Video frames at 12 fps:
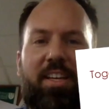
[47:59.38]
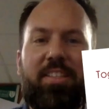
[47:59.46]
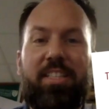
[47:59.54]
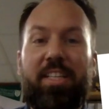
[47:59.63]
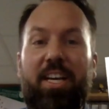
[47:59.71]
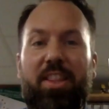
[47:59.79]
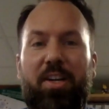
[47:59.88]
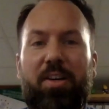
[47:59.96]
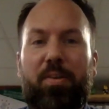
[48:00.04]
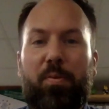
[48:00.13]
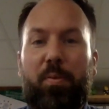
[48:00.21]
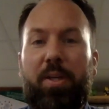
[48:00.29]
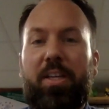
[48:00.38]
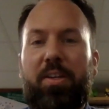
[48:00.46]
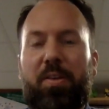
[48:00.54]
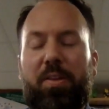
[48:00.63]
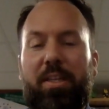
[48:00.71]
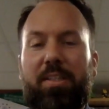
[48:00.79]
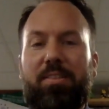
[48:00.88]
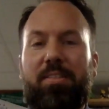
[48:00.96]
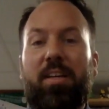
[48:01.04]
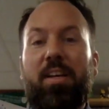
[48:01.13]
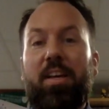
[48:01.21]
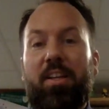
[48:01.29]
together we can do this.
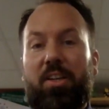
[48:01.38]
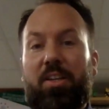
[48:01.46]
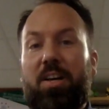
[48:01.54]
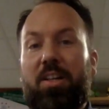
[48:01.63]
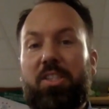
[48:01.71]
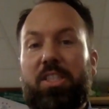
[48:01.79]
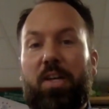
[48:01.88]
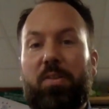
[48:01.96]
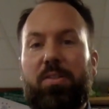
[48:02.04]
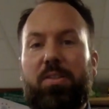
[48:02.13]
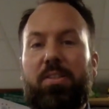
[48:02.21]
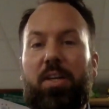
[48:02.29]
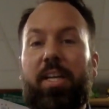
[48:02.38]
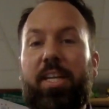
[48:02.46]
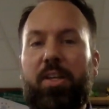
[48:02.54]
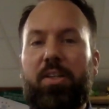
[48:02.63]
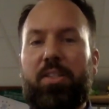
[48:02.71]
Your college counselors are here to